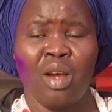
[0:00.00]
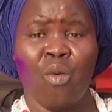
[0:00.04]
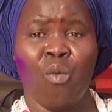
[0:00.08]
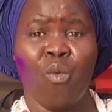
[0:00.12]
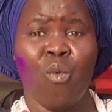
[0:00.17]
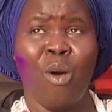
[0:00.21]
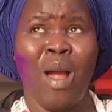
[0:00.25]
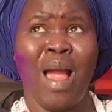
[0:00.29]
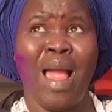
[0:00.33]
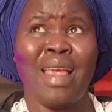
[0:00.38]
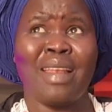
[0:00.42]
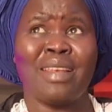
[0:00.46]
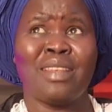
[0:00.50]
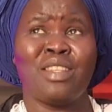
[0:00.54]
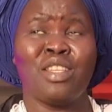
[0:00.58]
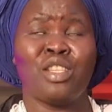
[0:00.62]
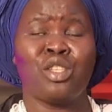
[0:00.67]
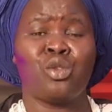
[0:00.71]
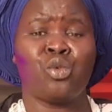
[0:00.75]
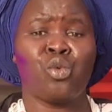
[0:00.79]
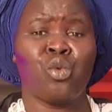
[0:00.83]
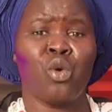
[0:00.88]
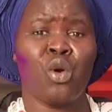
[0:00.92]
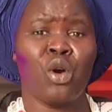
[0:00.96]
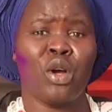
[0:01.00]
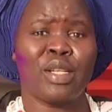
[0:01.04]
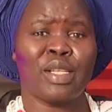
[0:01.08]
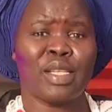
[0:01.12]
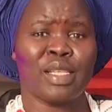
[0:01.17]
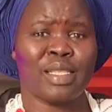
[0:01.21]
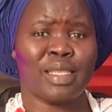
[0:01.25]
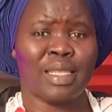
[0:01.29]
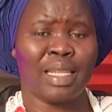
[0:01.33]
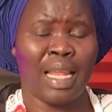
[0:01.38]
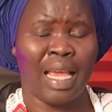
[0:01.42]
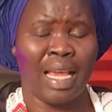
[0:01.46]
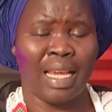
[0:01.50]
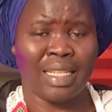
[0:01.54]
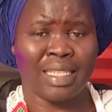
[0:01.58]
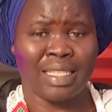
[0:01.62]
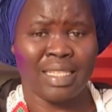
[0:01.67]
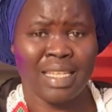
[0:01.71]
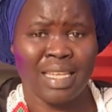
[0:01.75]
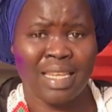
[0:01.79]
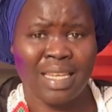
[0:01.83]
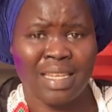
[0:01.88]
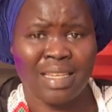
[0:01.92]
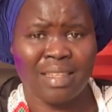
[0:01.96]
why this world is like
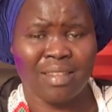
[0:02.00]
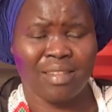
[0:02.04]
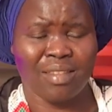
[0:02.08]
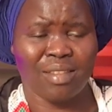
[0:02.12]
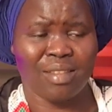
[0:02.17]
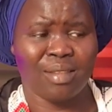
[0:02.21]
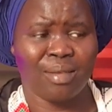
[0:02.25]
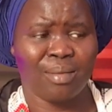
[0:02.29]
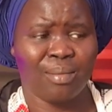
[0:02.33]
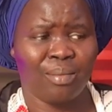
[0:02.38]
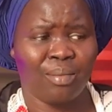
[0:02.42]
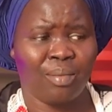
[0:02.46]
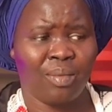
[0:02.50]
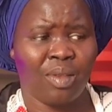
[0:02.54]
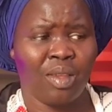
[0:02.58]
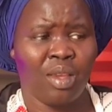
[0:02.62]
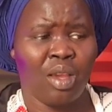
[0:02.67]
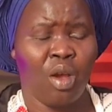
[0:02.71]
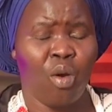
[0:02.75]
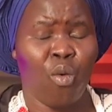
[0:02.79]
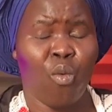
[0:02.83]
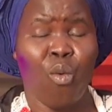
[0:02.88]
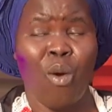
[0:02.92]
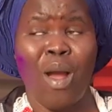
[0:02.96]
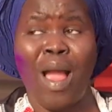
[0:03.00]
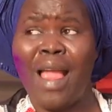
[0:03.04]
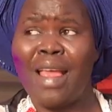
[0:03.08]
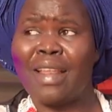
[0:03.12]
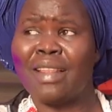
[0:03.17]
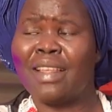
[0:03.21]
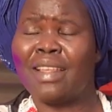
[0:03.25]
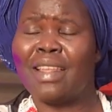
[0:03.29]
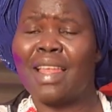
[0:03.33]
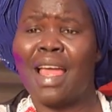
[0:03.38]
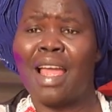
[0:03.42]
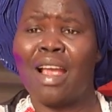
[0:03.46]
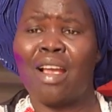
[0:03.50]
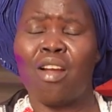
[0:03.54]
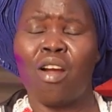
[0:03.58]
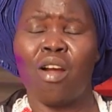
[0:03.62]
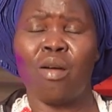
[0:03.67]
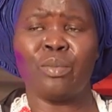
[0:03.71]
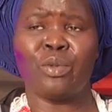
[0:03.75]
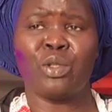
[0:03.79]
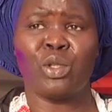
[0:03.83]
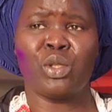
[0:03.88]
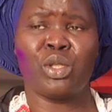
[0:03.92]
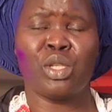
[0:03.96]
this. Why did I
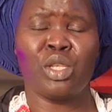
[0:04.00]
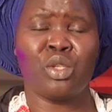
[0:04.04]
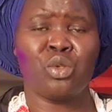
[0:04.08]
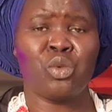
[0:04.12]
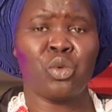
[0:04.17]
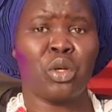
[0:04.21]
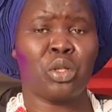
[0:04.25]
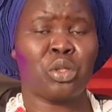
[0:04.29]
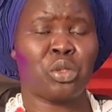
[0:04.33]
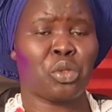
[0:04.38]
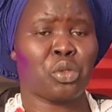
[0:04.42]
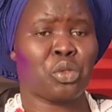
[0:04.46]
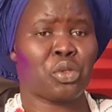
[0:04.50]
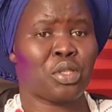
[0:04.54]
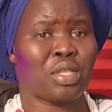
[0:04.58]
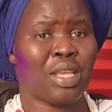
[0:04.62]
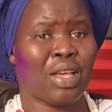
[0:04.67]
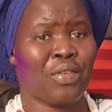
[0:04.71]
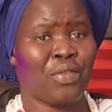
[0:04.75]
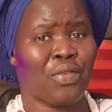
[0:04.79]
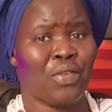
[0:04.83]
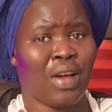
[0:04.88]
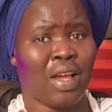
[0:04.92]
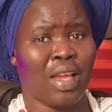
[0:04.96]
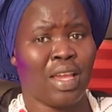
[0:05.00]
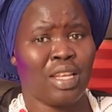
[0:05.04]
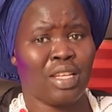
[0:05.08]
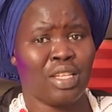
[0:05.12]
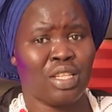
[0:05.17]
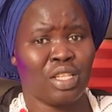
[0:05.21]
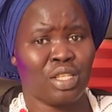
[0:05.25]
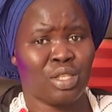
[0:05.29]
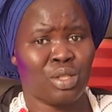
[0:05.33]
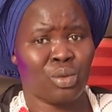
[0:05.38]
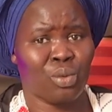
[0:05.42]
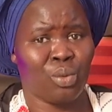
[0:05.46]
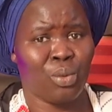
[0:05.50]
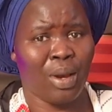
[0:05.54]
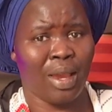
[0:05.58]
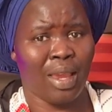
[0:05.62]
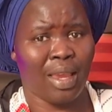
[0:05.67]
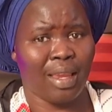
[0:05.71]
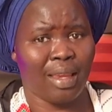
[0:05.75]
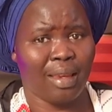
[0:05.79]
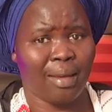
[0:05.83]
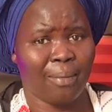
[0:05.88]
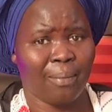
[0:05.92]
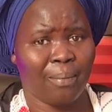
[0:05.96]
come to this world to suffer in this
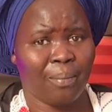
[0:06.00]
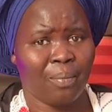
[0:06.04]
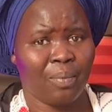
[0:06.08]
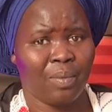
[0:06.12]
way?